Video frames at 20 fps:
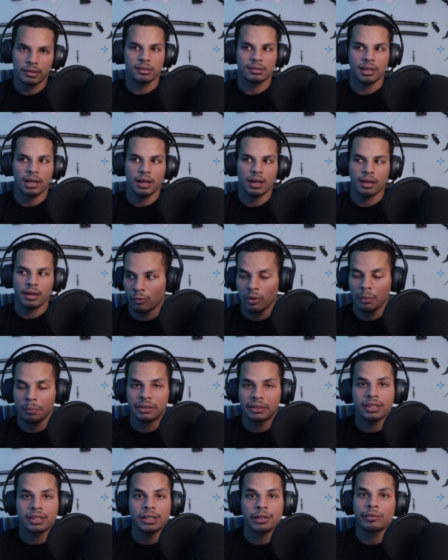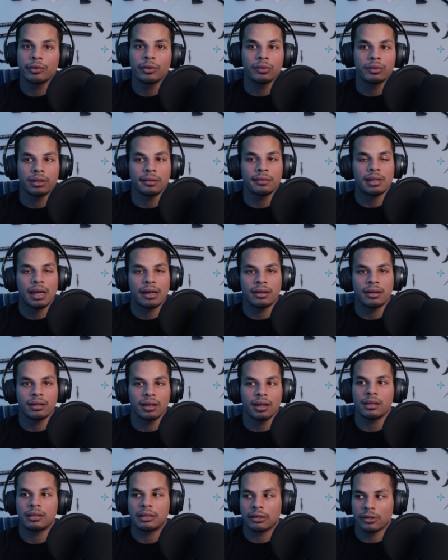It's not what material things I can
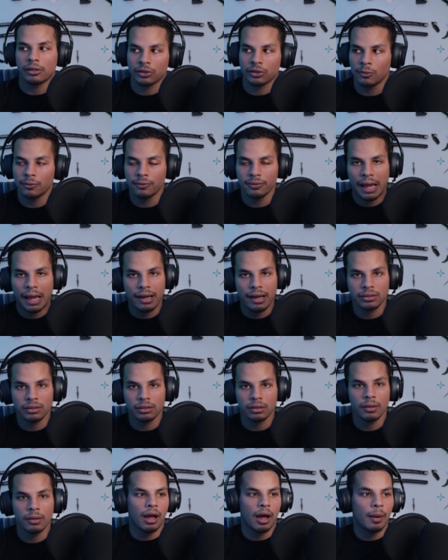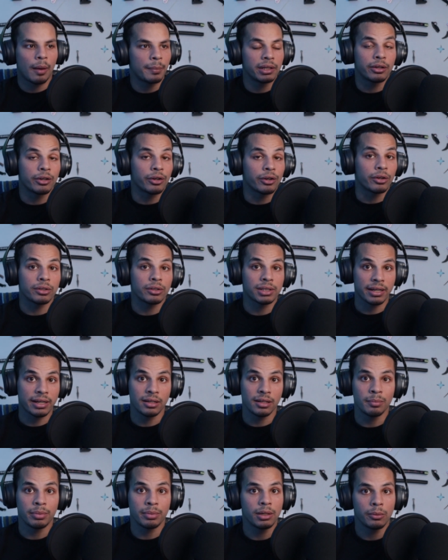get that are so flashy, how many girls I
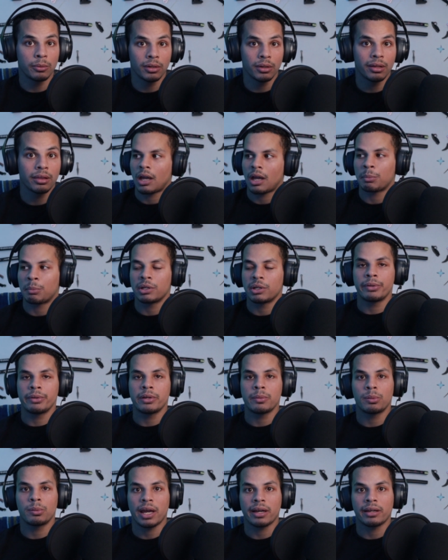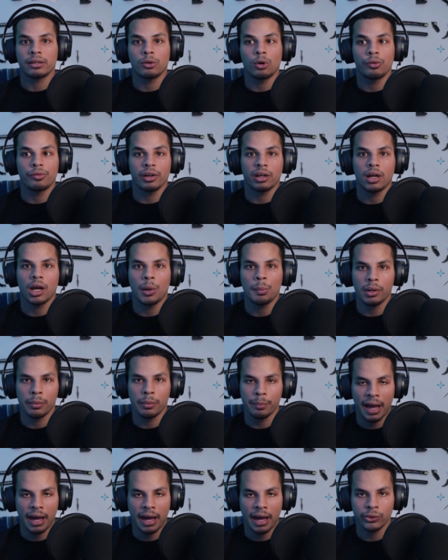can be with, how many people I can overcome in
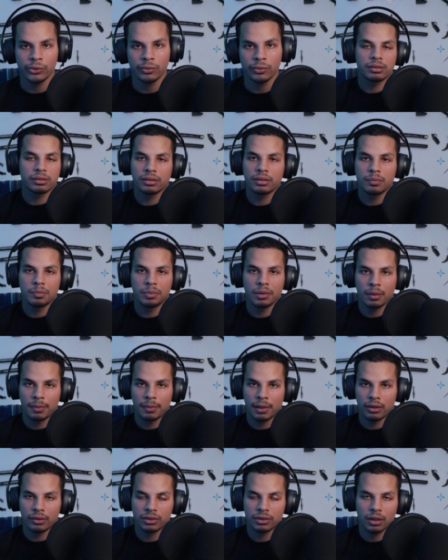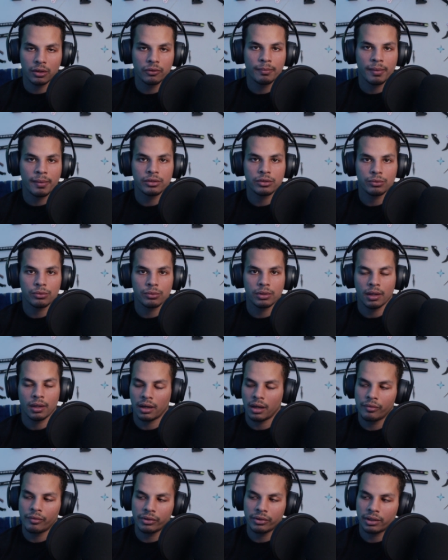battle. It should be about self-mastery,
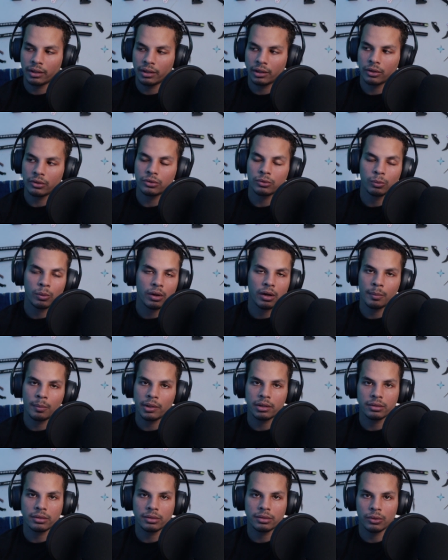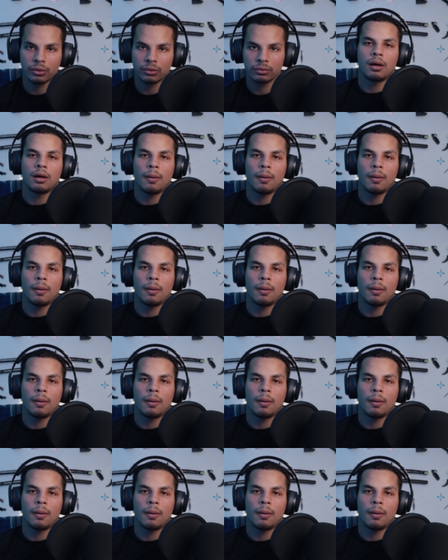and everything else will come on its own.